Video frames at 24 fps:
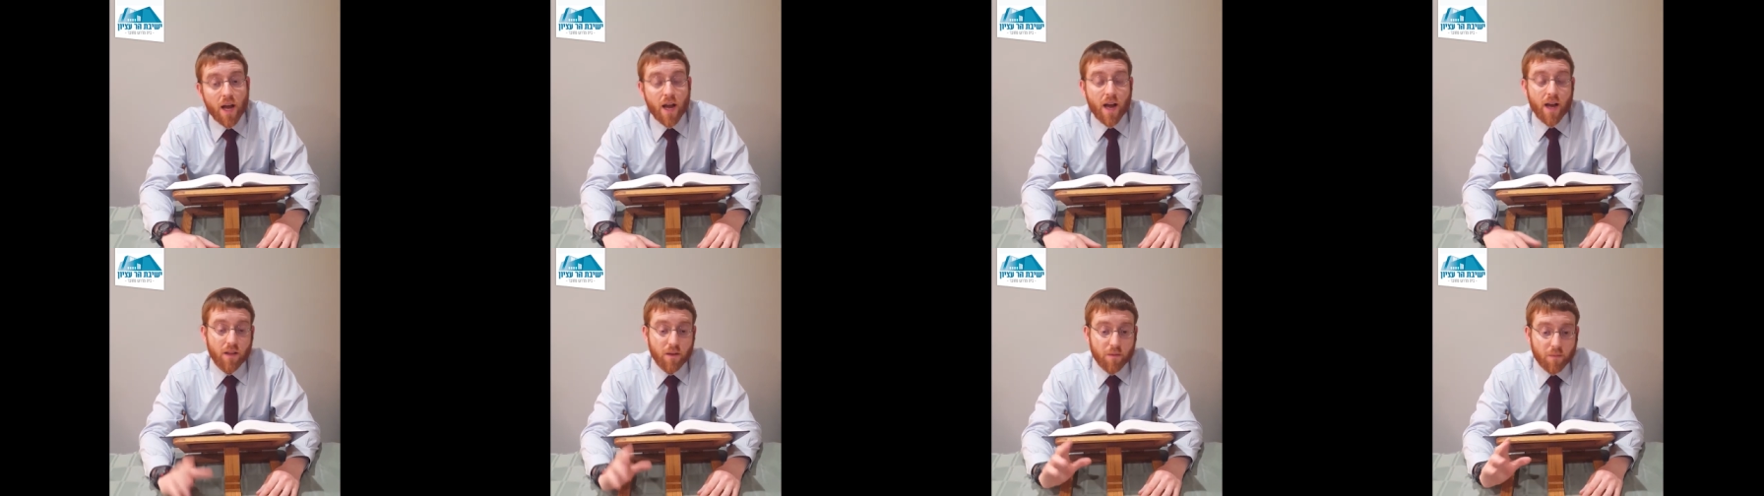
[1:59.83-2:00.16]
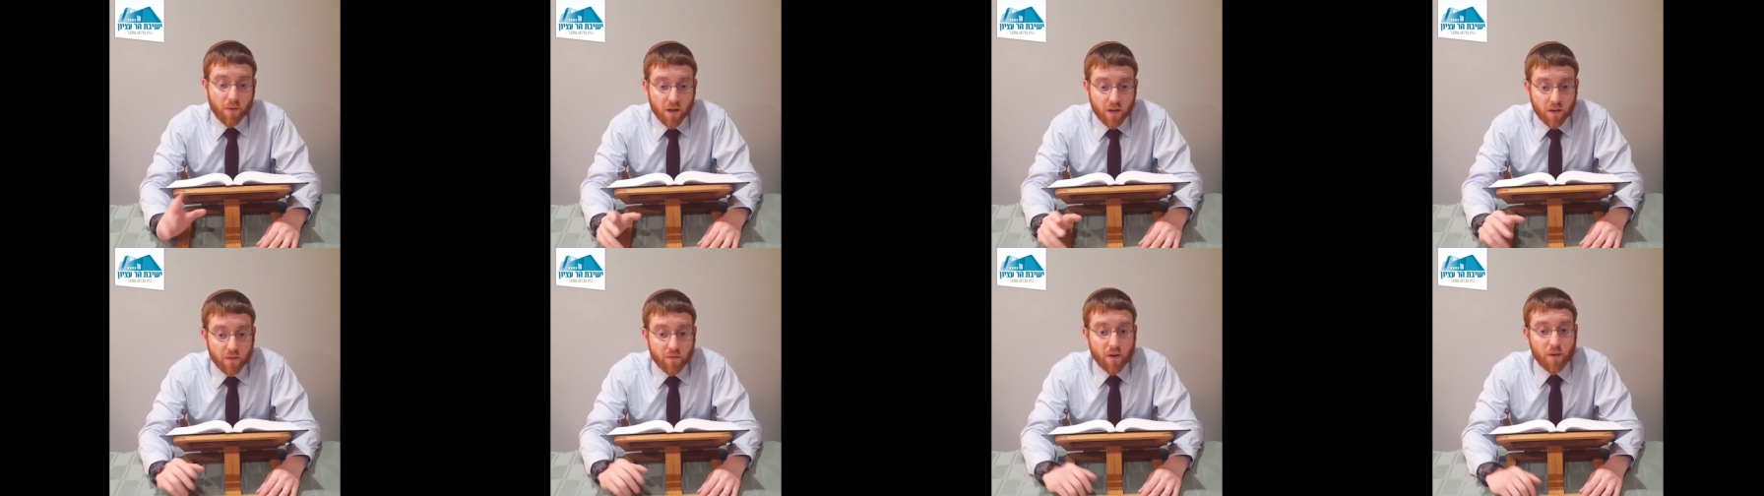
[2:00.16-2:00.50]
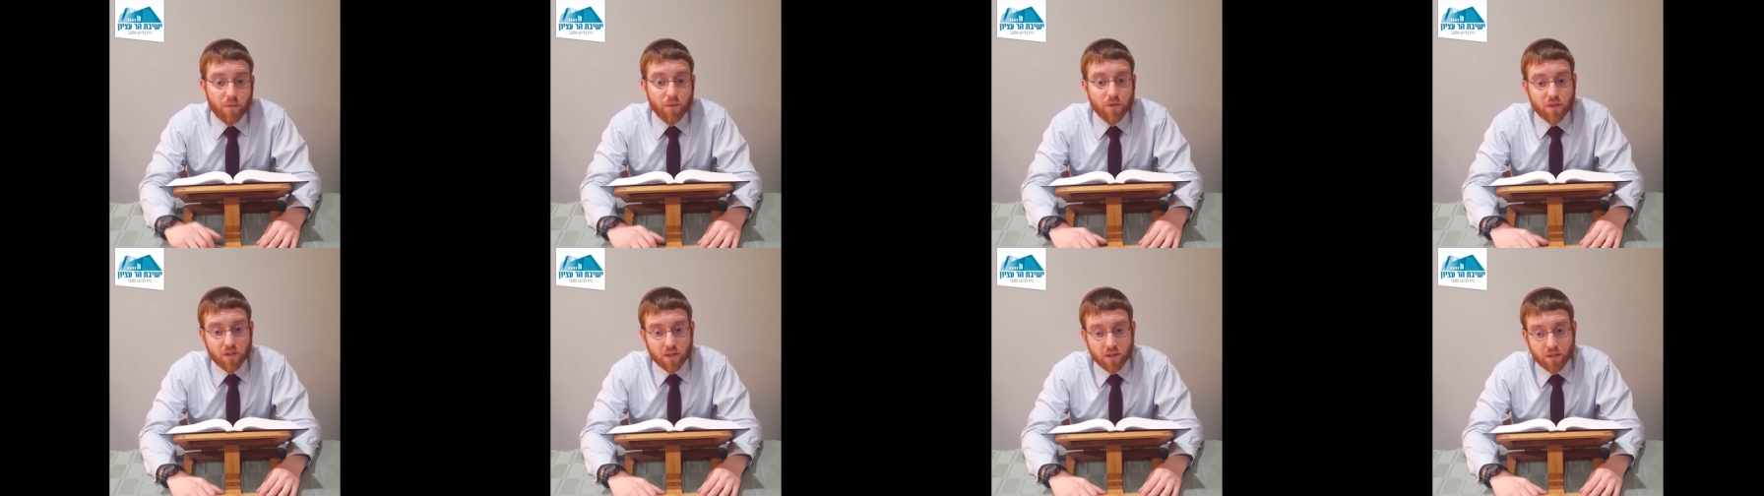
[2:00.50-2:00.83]
And the Gemara
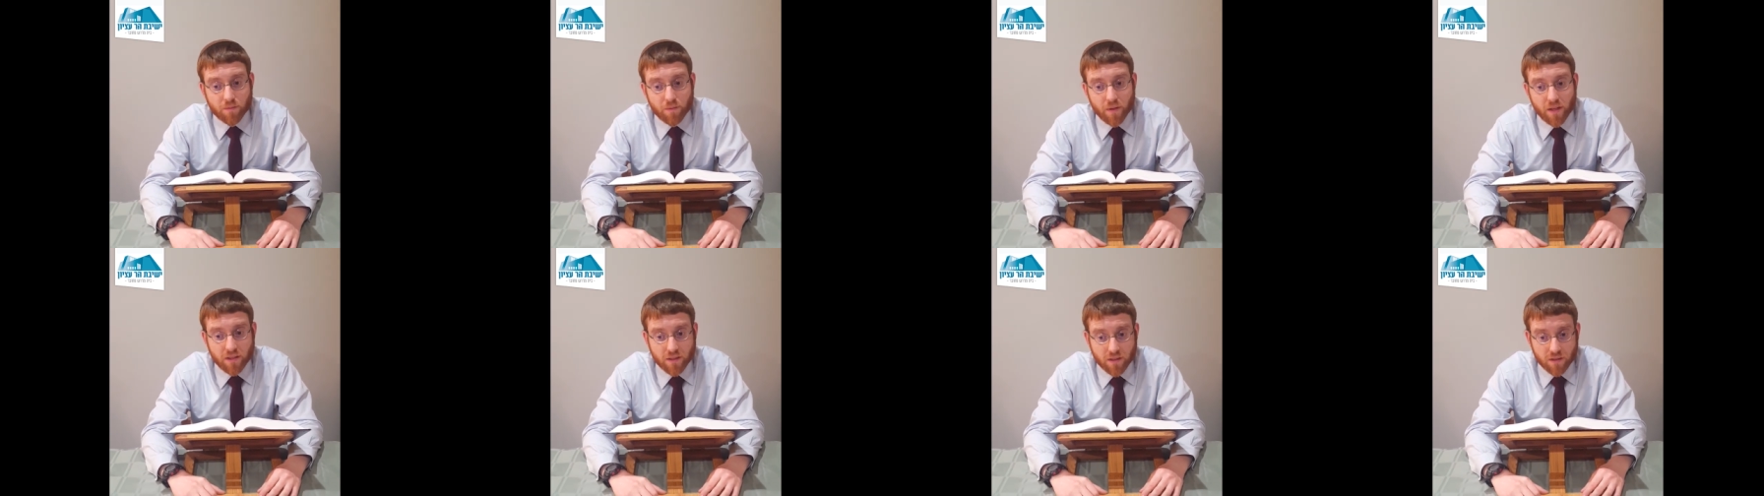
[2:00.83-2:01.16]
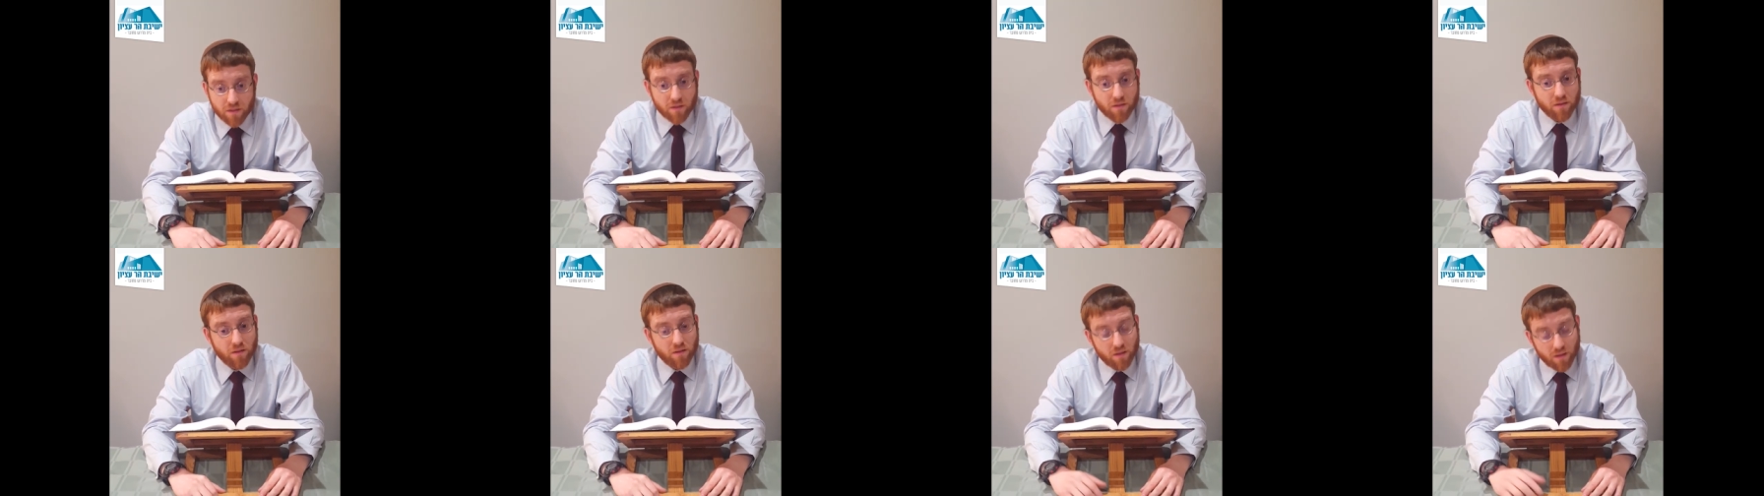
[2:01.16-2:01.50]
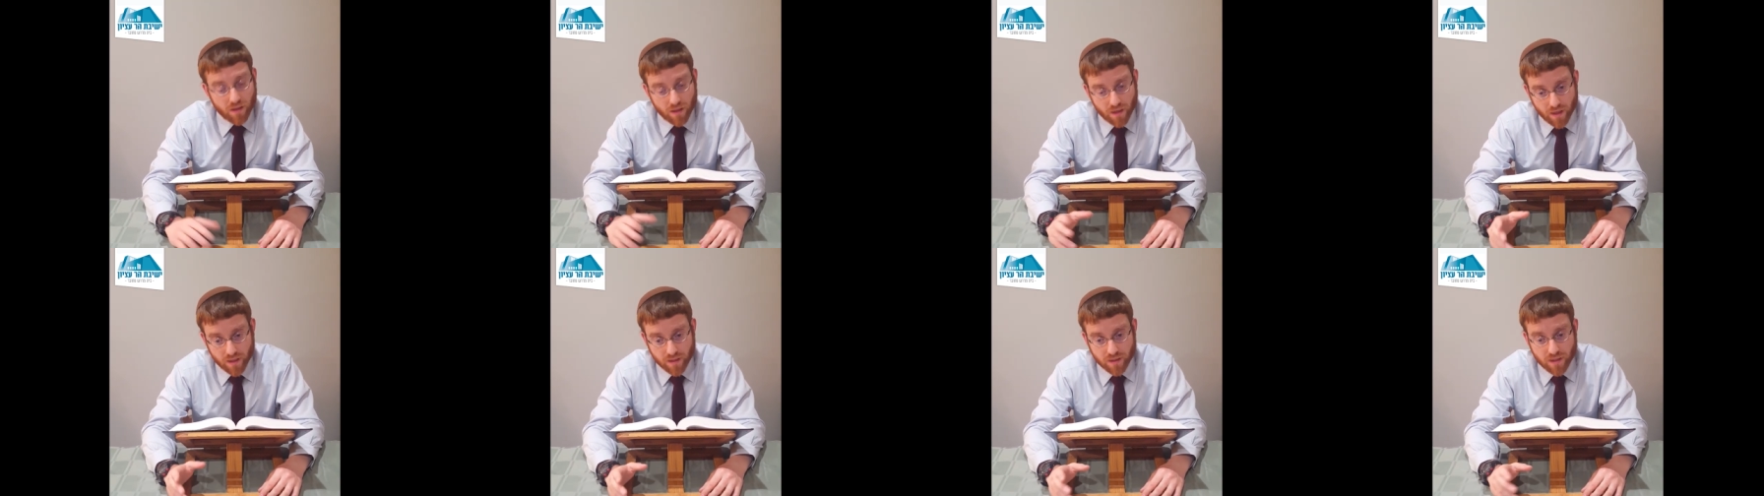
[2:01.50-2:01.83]
almost explains this
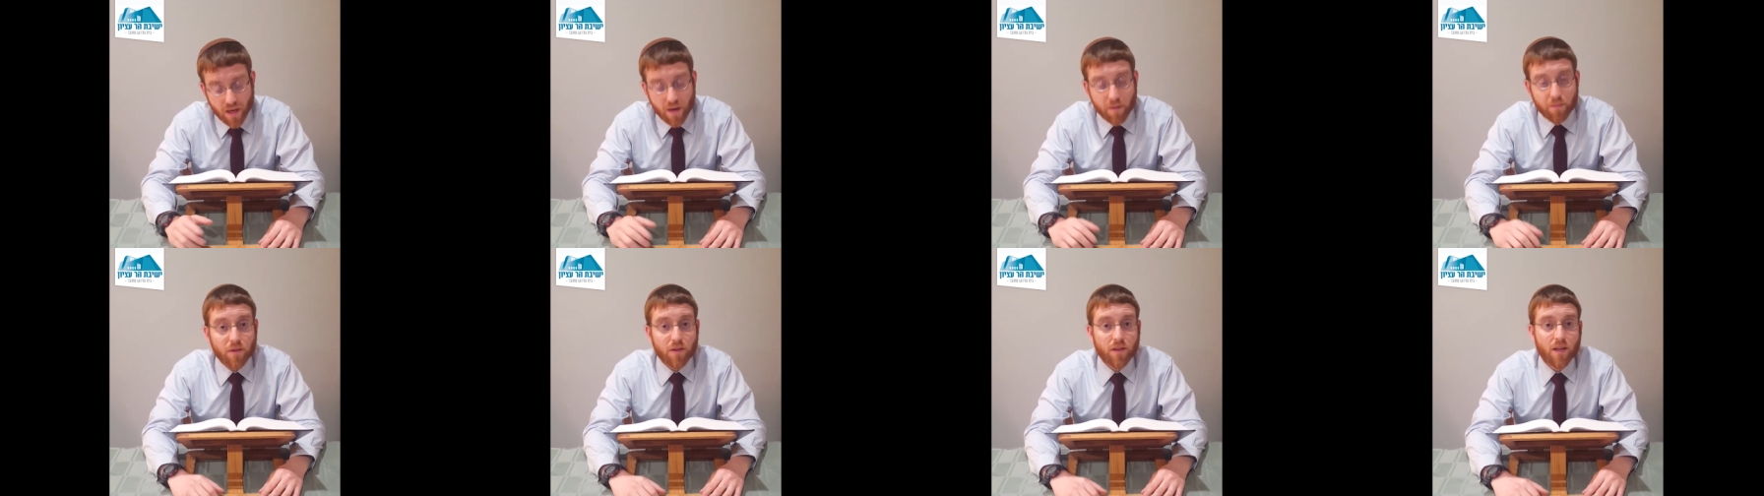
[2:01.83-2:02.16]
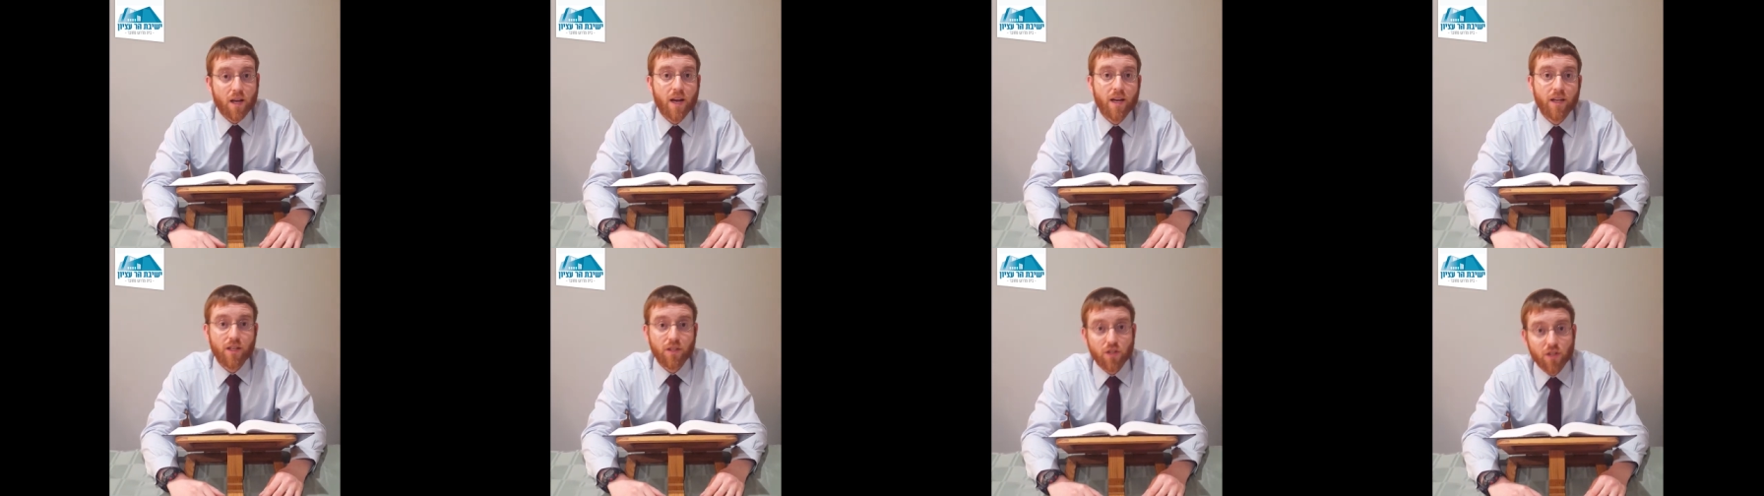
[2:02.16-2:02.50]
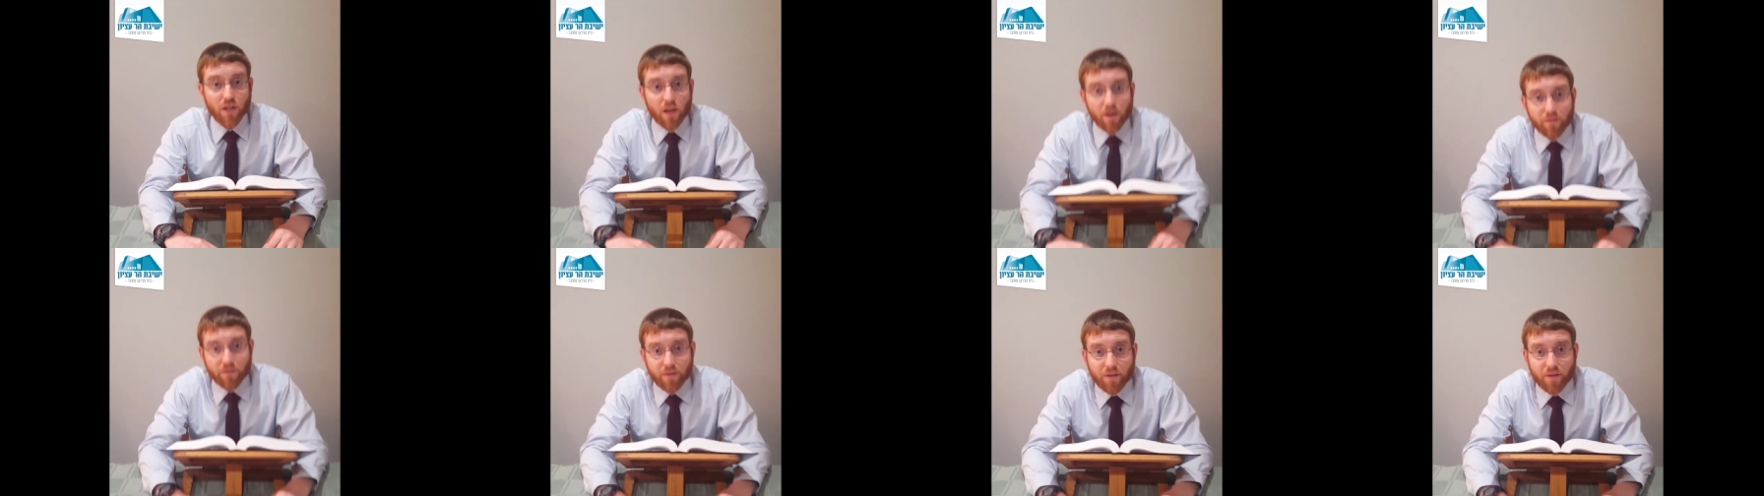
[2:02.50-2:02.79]
in depth. Ayn Sham,